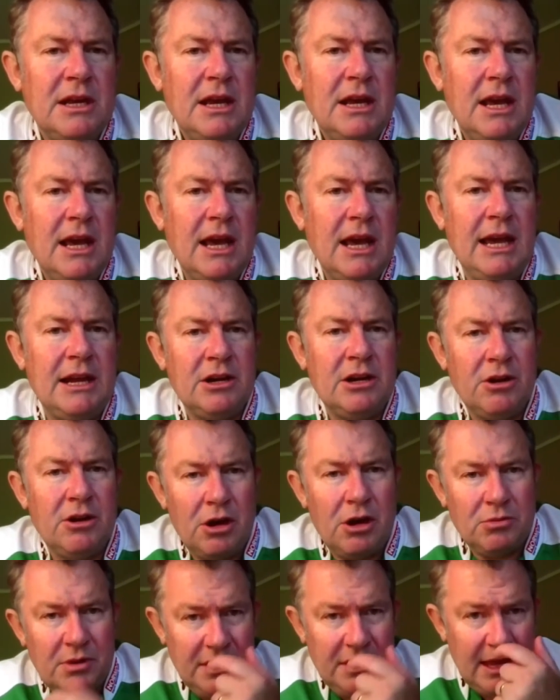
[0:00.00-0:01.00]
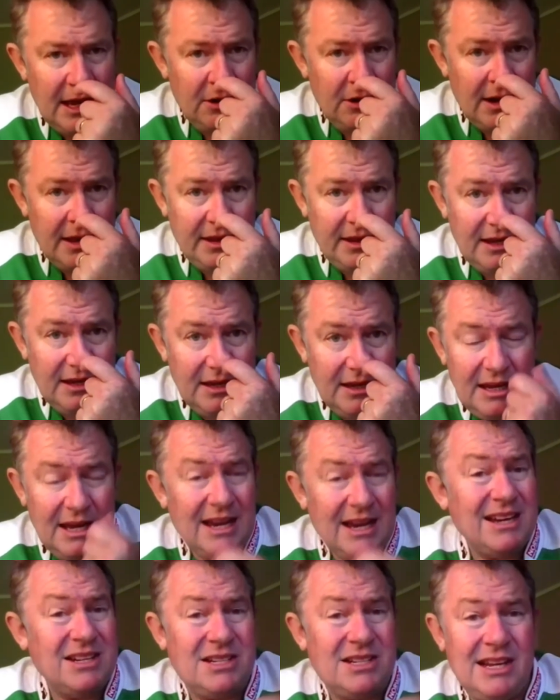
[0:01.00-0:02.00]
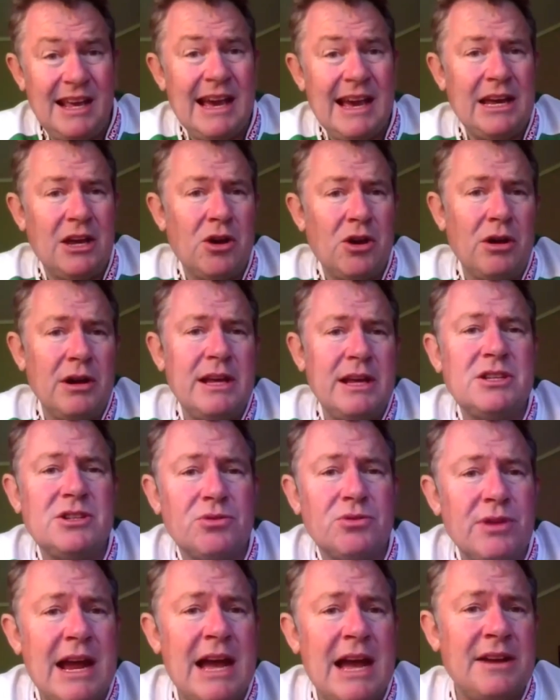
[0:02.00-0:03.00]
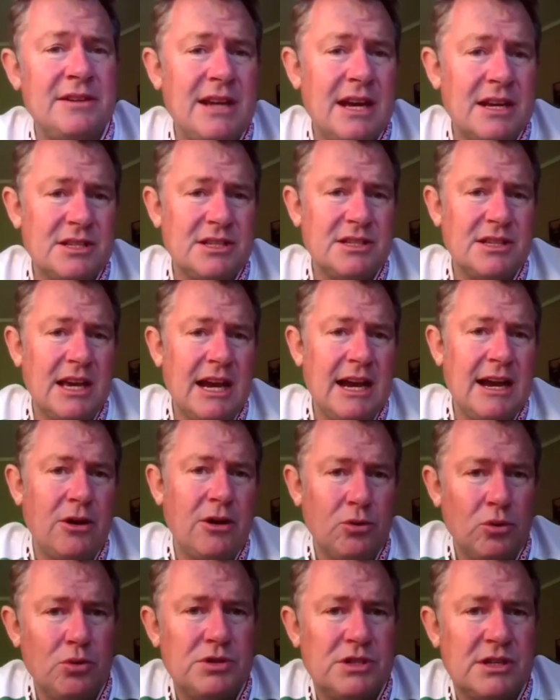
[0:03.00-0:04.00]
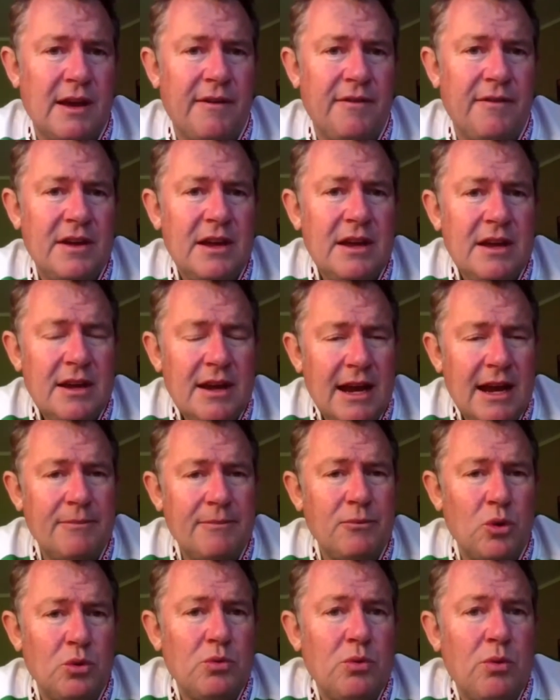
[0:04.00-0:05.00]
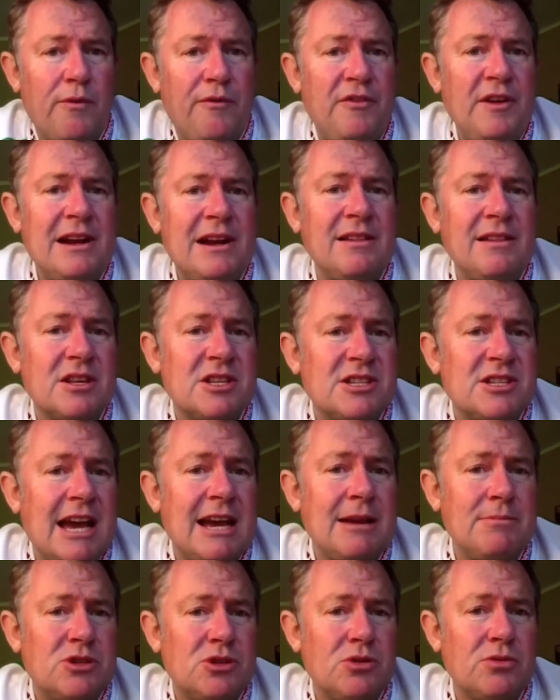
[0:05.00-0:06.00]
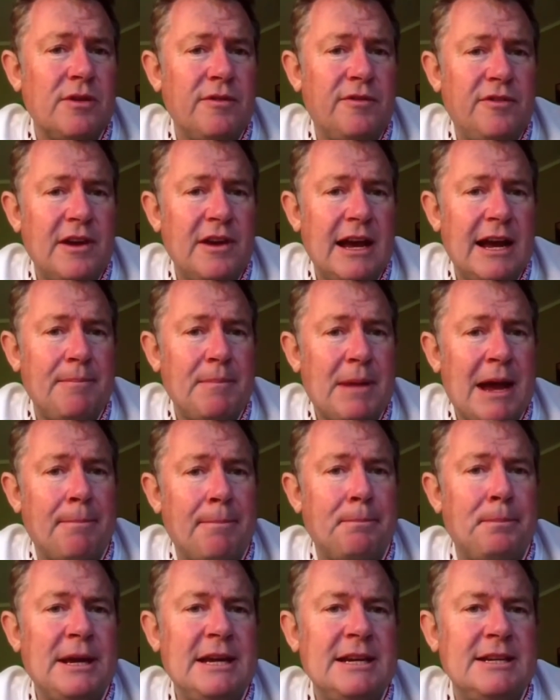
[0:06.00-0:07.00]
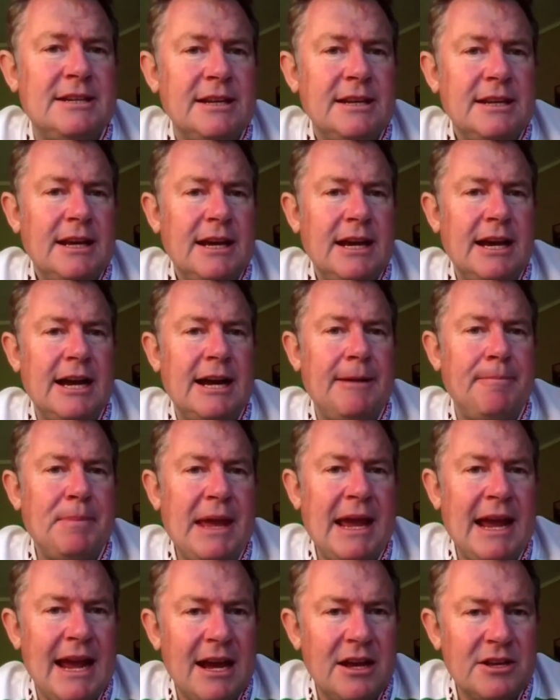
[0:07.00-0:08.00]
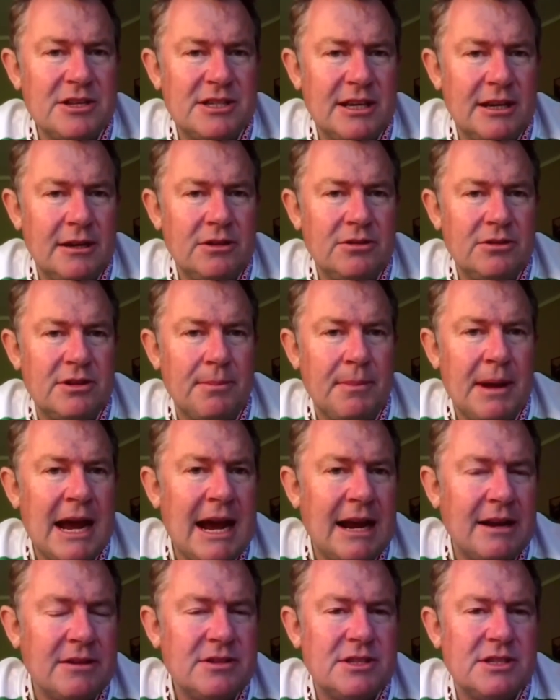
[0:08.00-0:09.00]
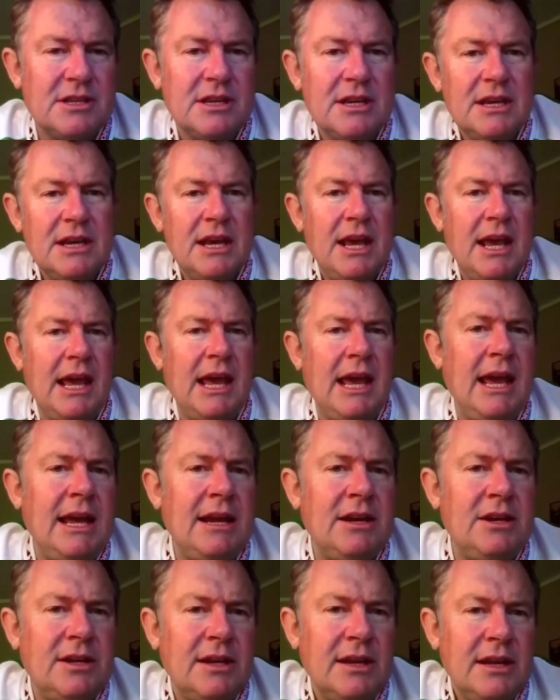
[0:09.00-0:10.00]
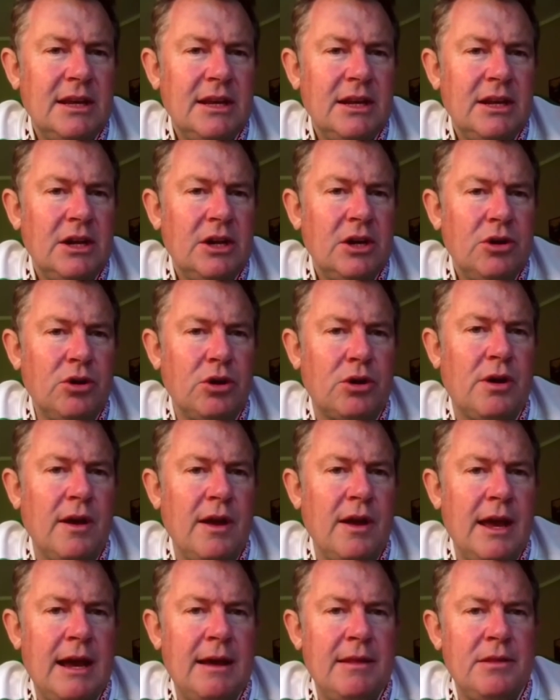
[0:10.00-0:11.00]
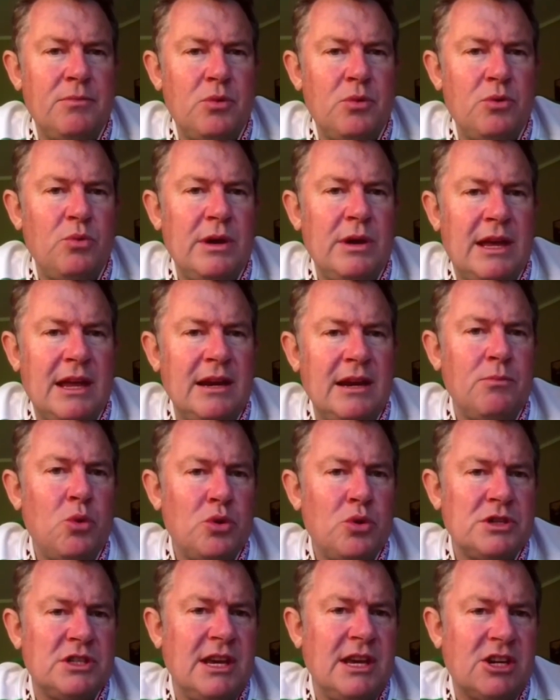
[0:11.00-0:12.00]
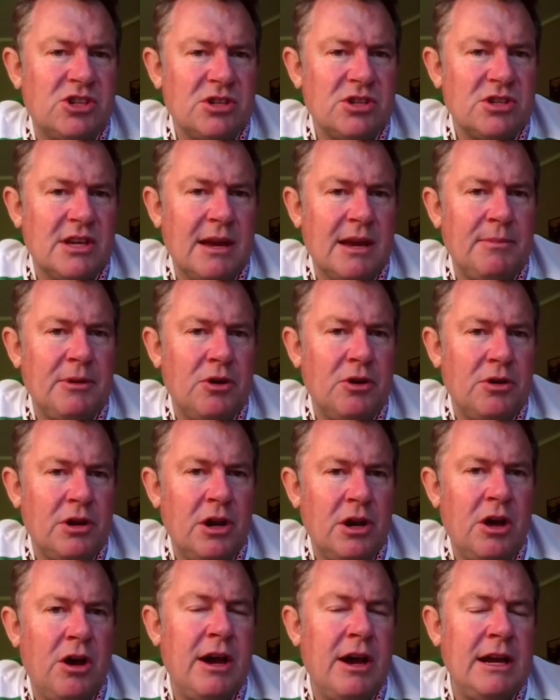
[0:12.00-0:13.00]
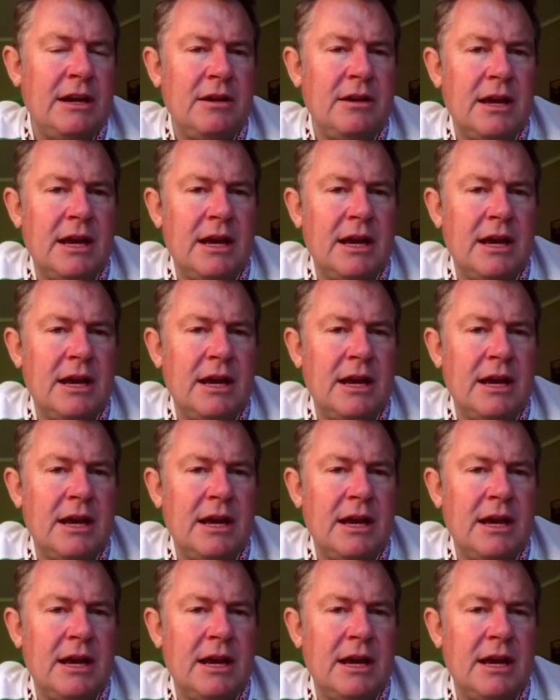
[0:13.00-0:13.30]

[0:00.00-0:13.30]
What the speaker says: and along with our other TA colleagues around us, are also we're feeling the same sort of upbeat housing demands. And look, we're getting more sections coming online.